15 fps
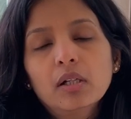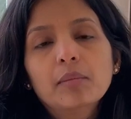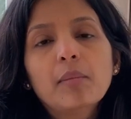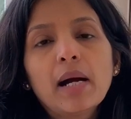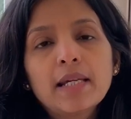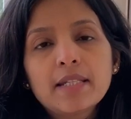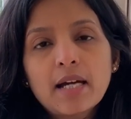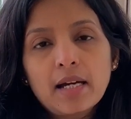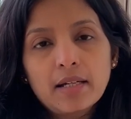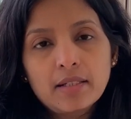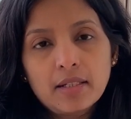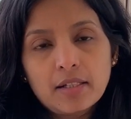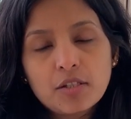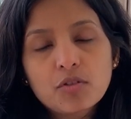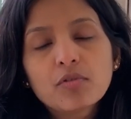my diet
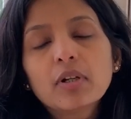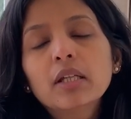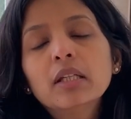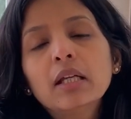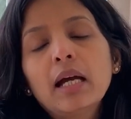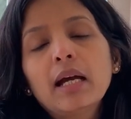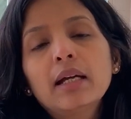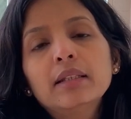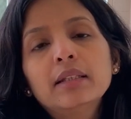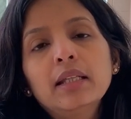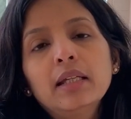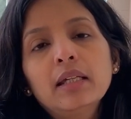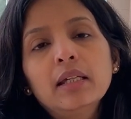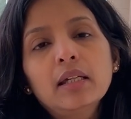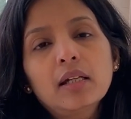as well, and
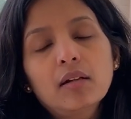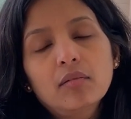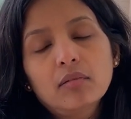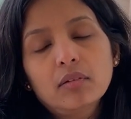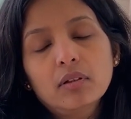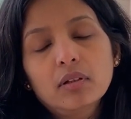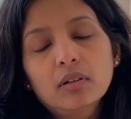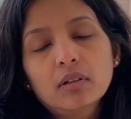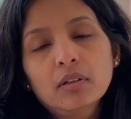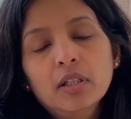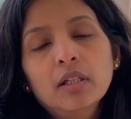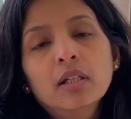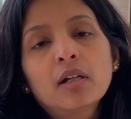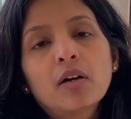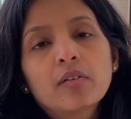
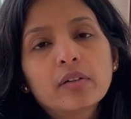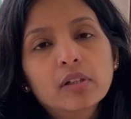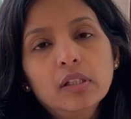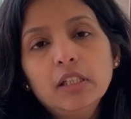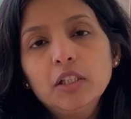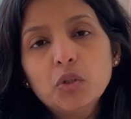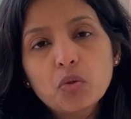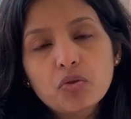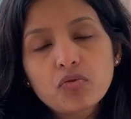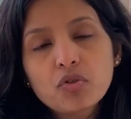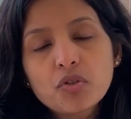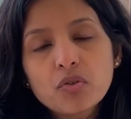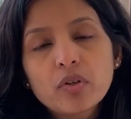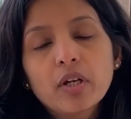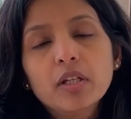they are really useful
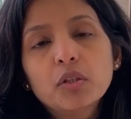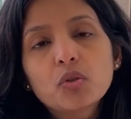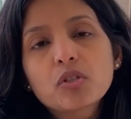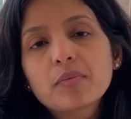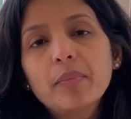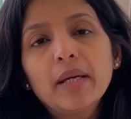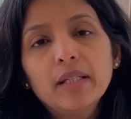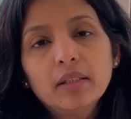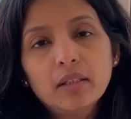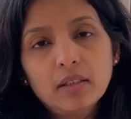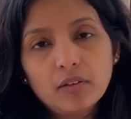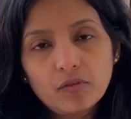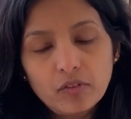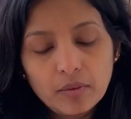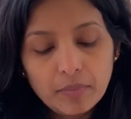to reduce pain and
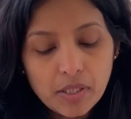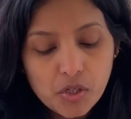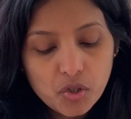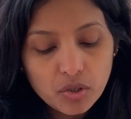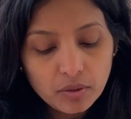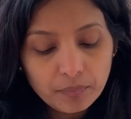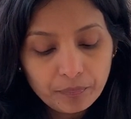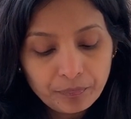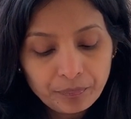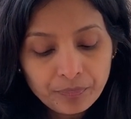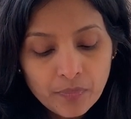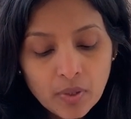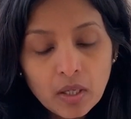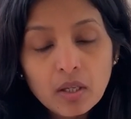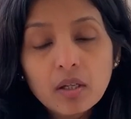inflammation.
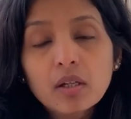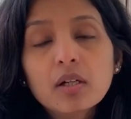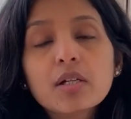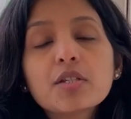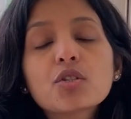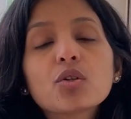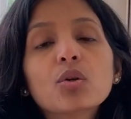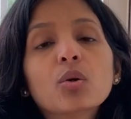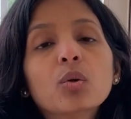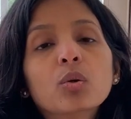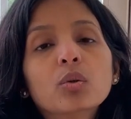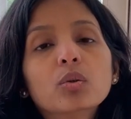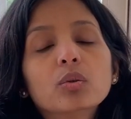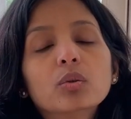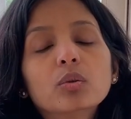
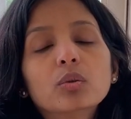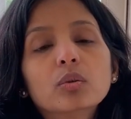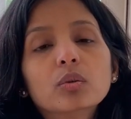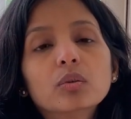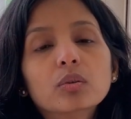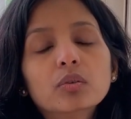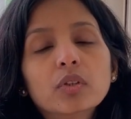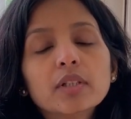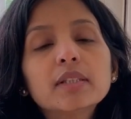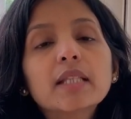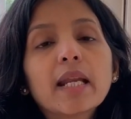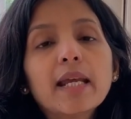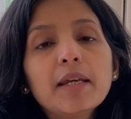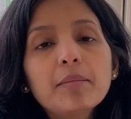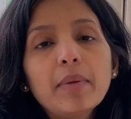So the
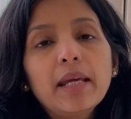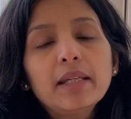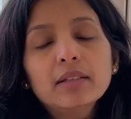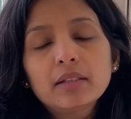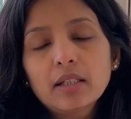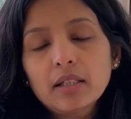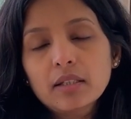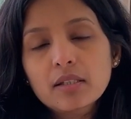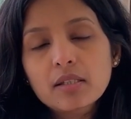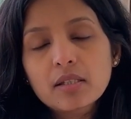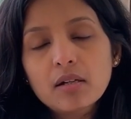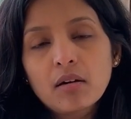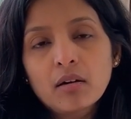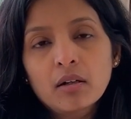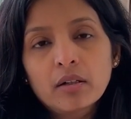three main things
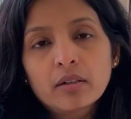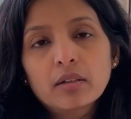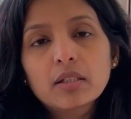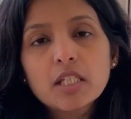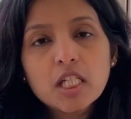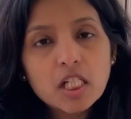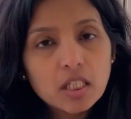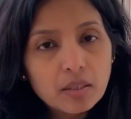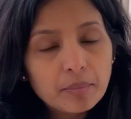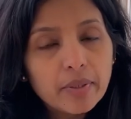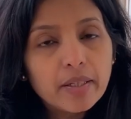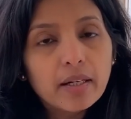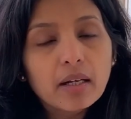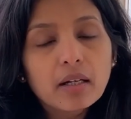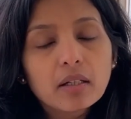are
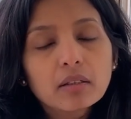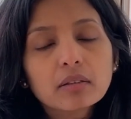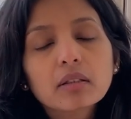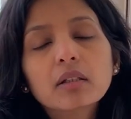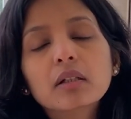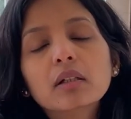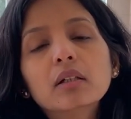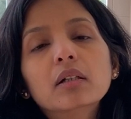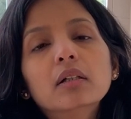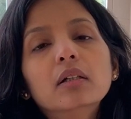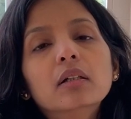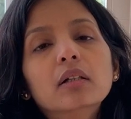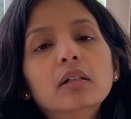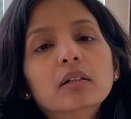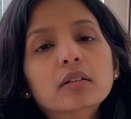turmeric,
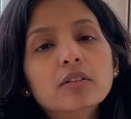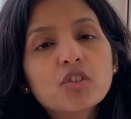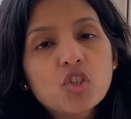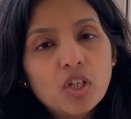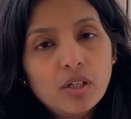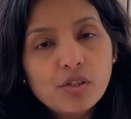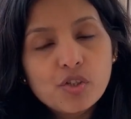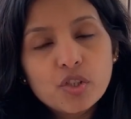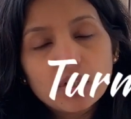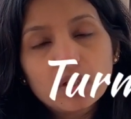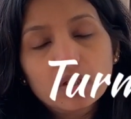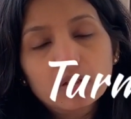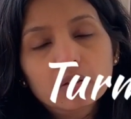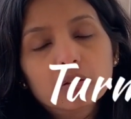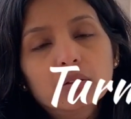
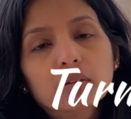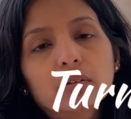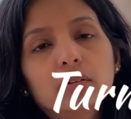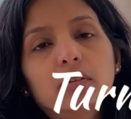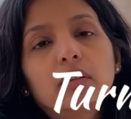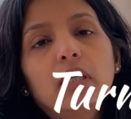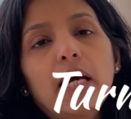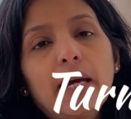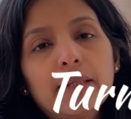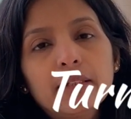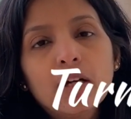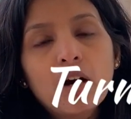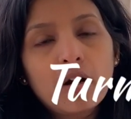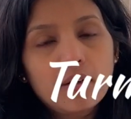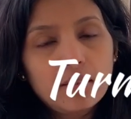ginger, and
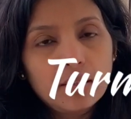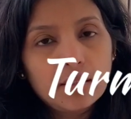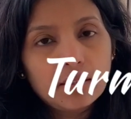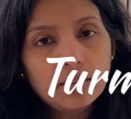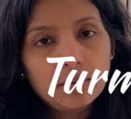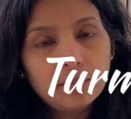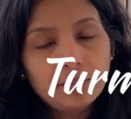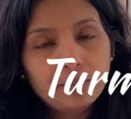garlic.